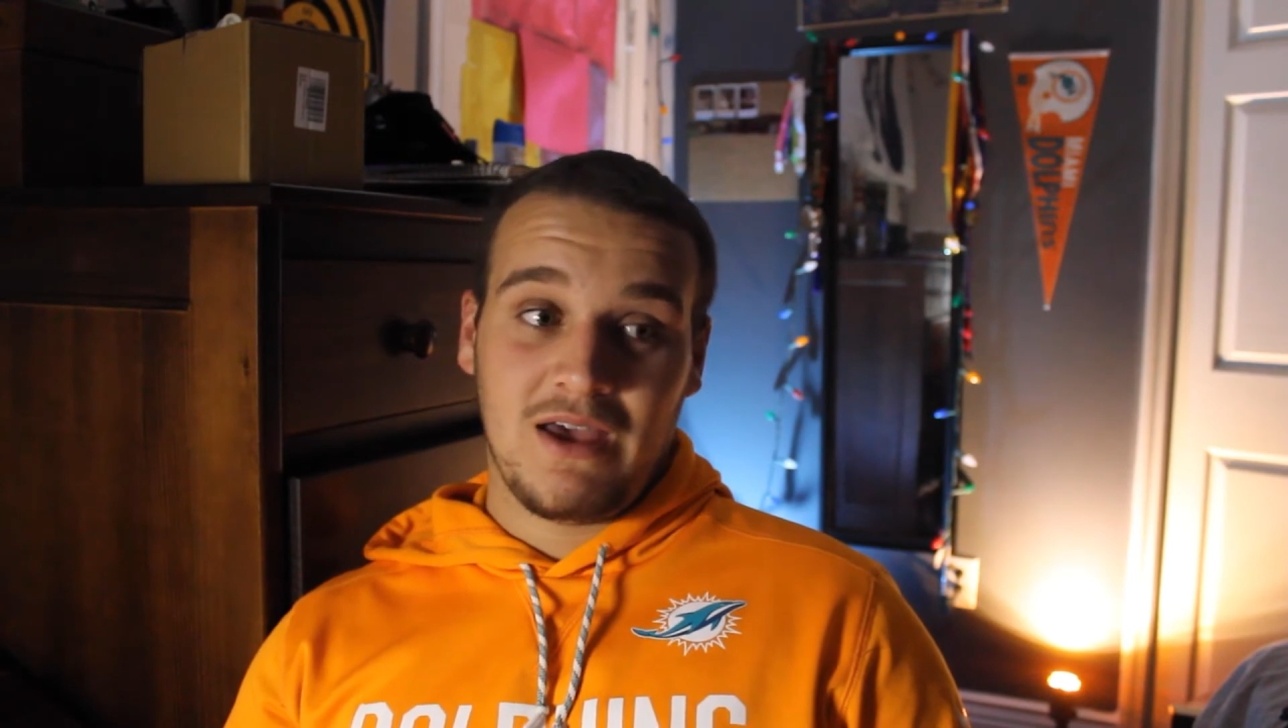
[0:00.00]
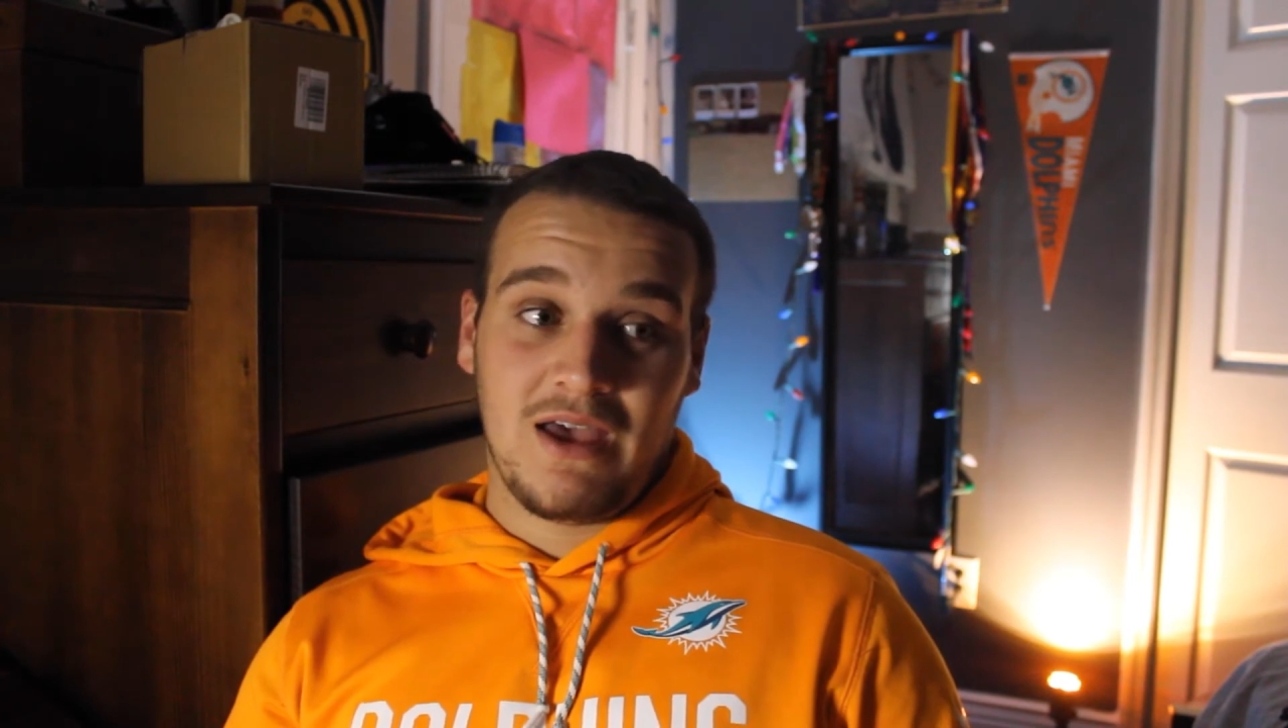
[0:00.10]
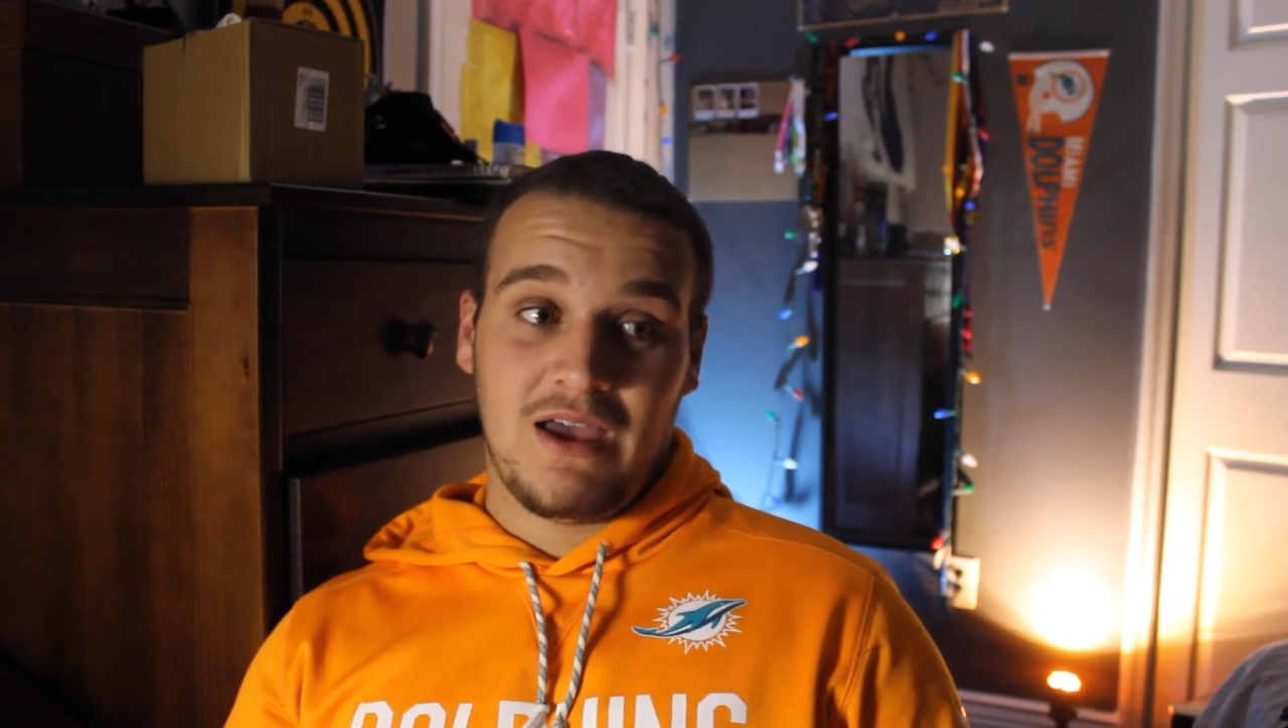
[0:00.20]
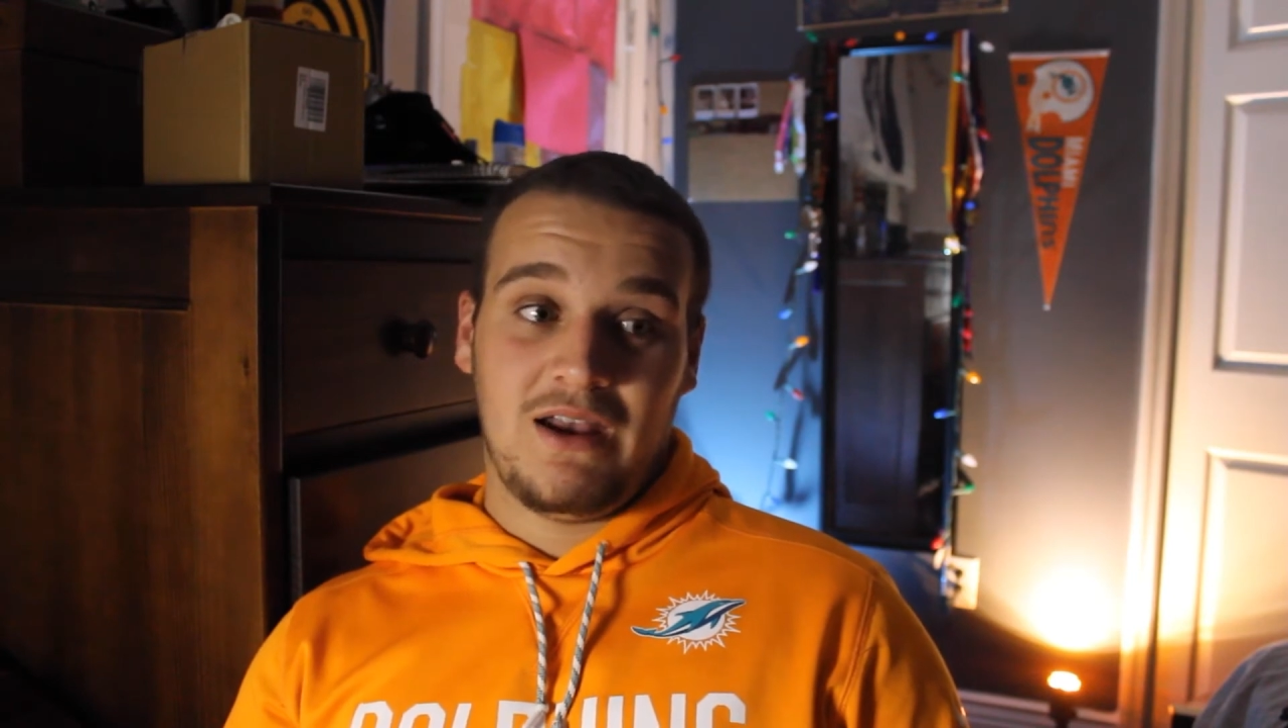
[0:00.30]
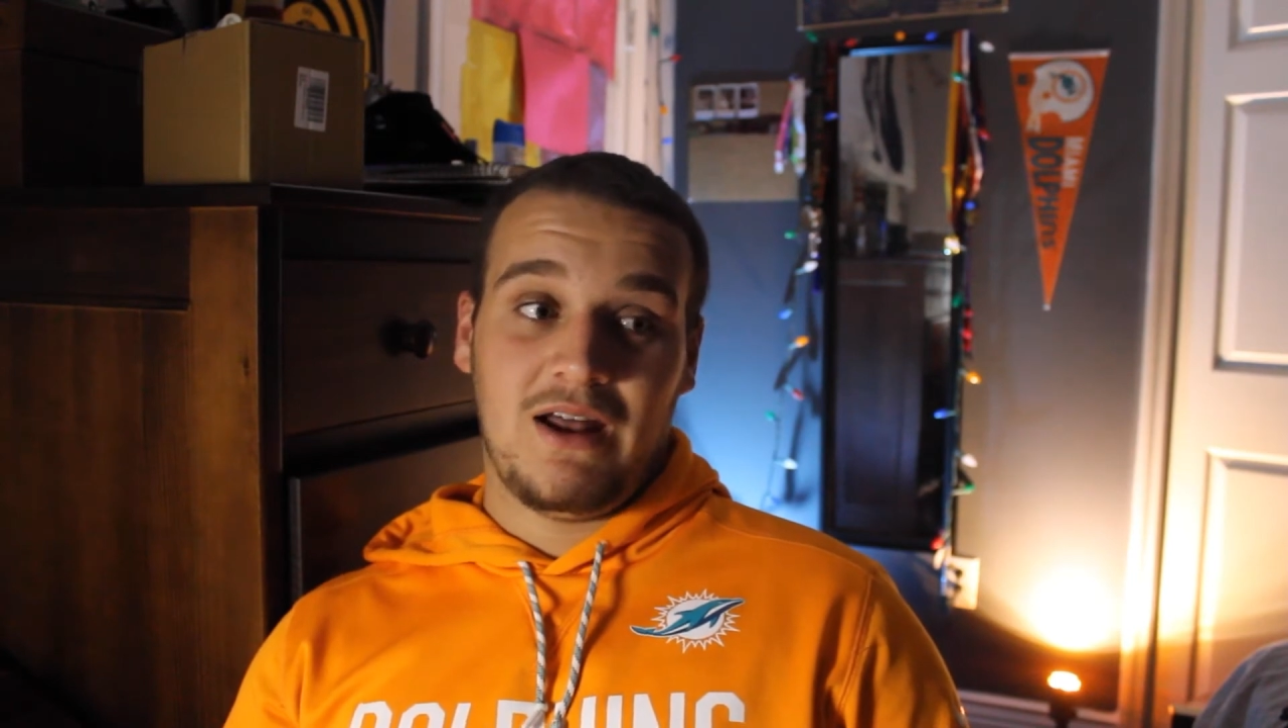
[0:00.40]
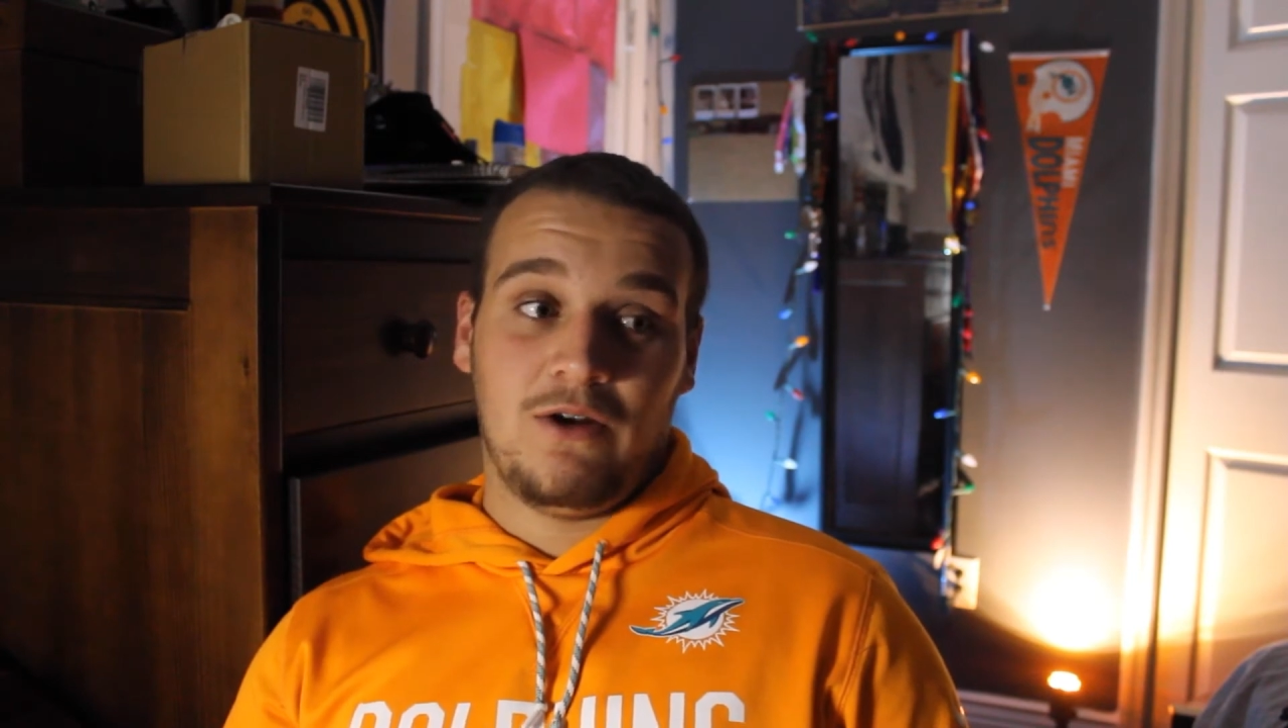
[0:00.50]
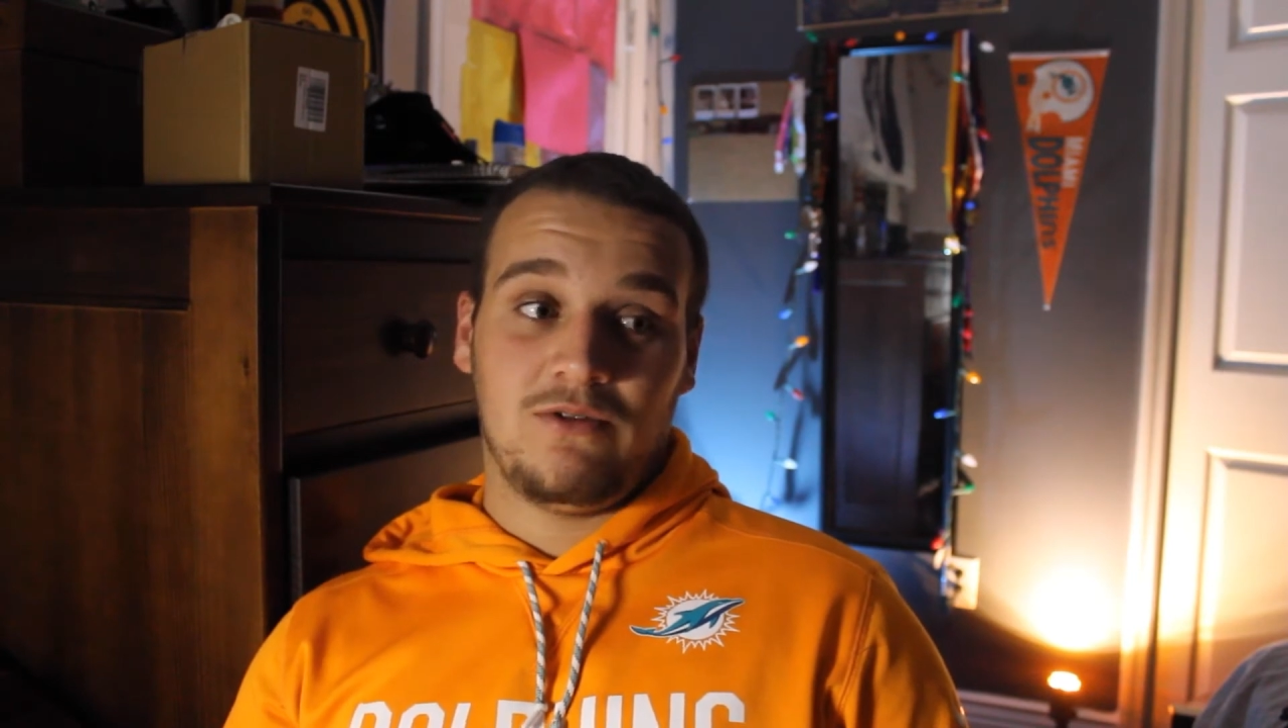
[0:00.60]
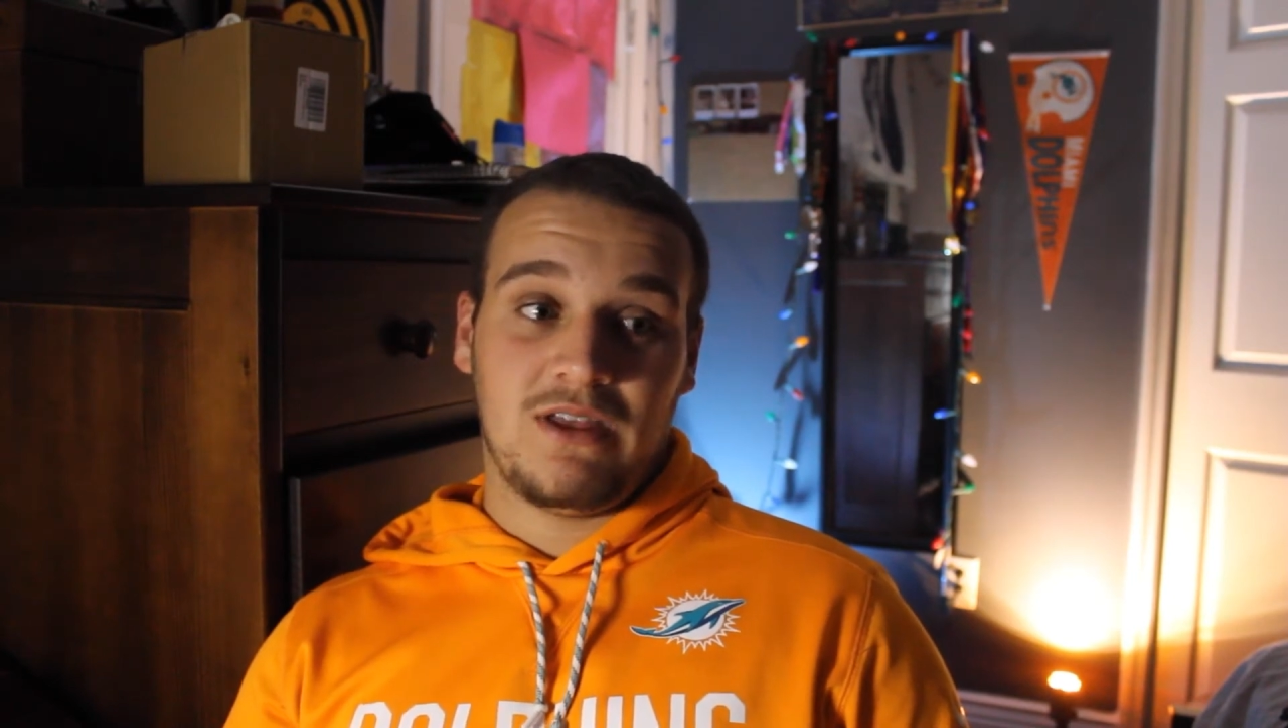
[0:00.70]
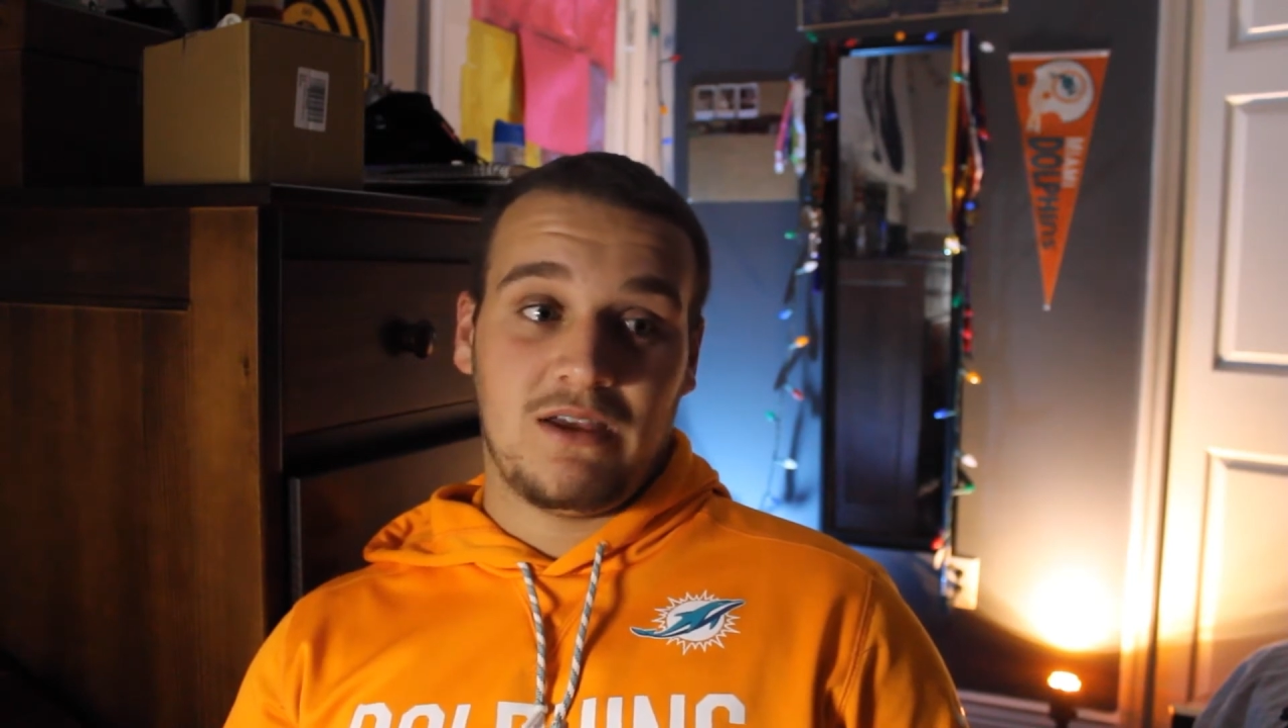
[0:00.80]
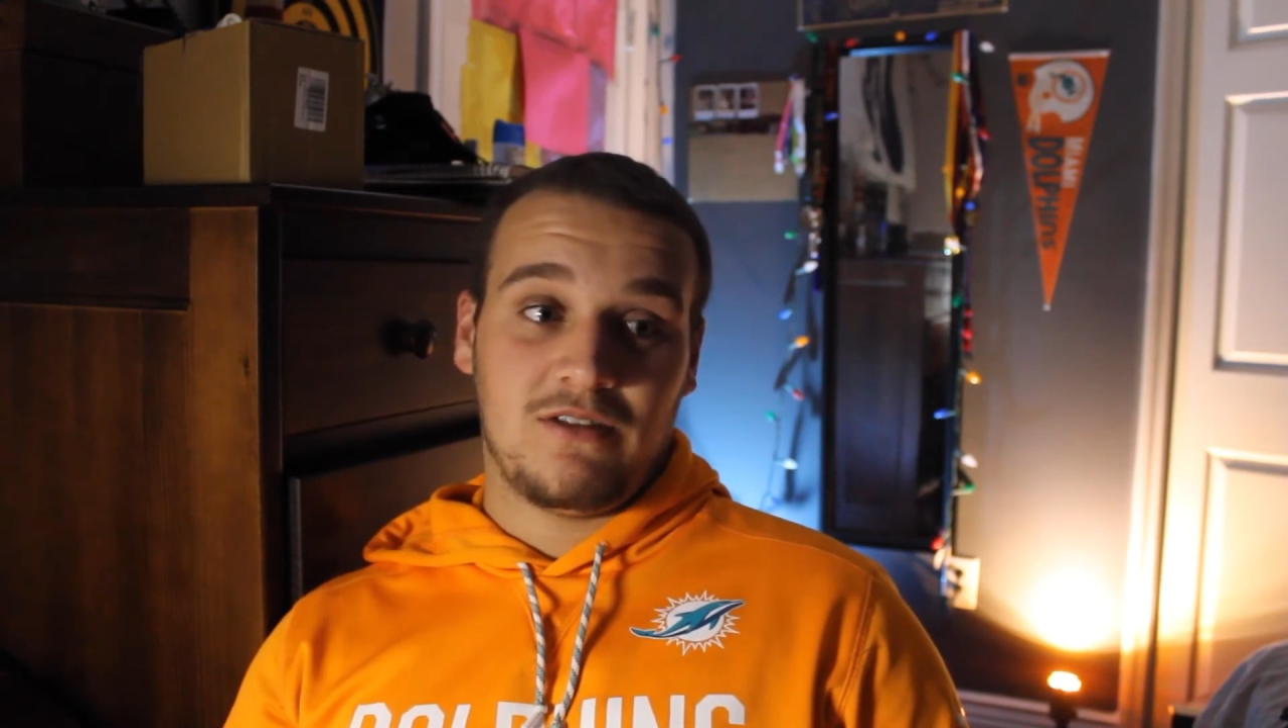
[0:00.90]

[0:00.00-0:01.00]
and I don't think